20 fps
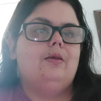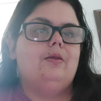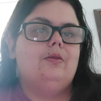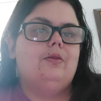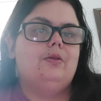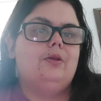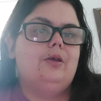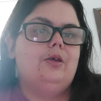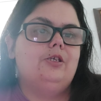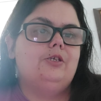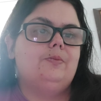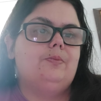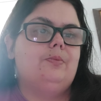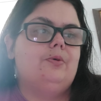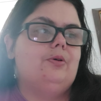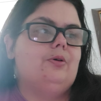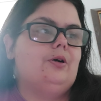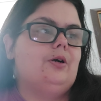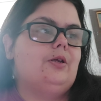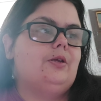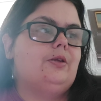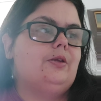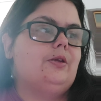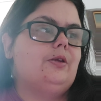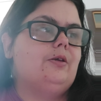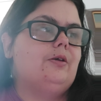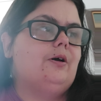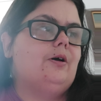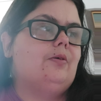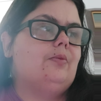The next book
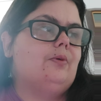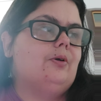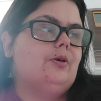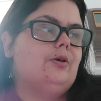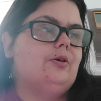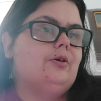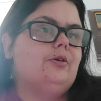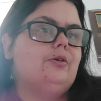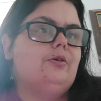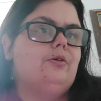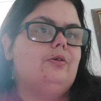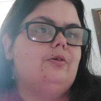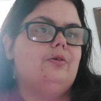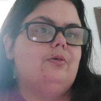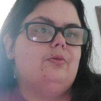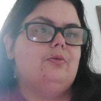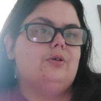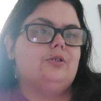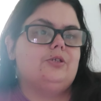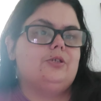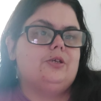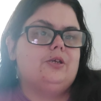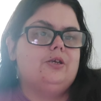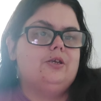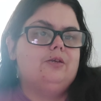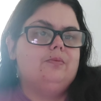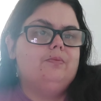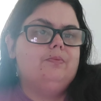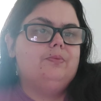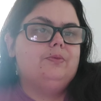I, I read was The
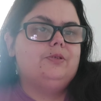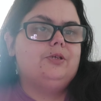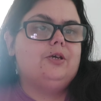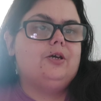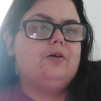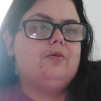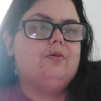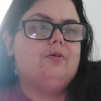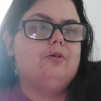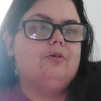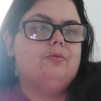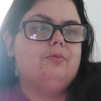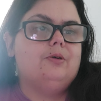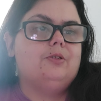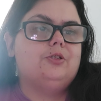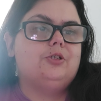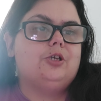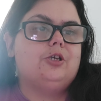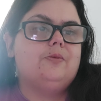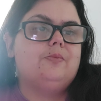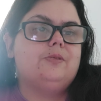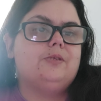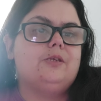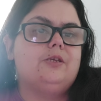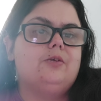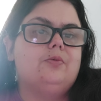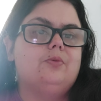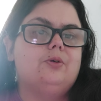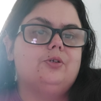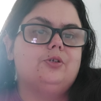Hidden Tower by James
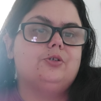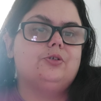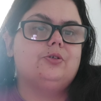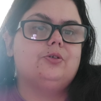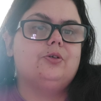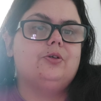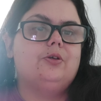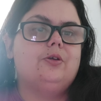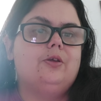E. Wisher.